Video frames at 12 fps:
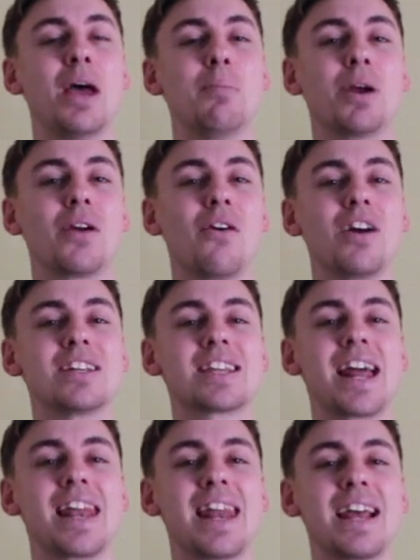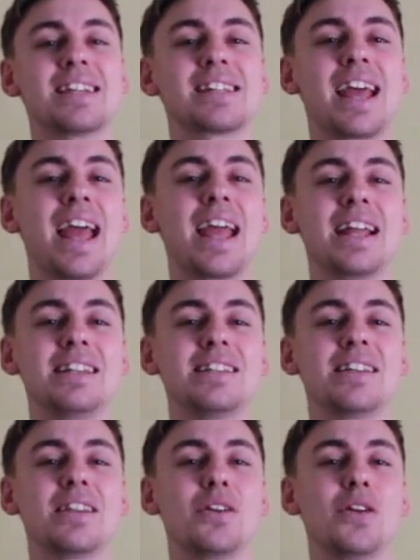But guys, let's get
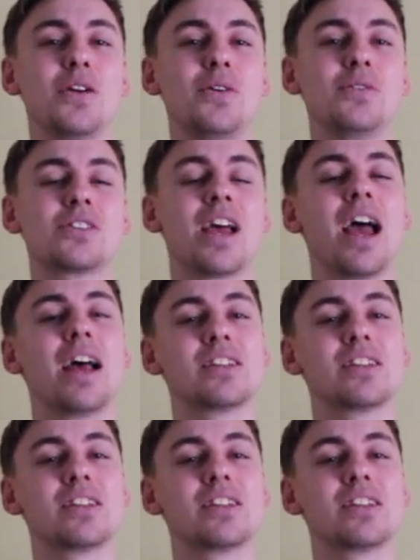into the news,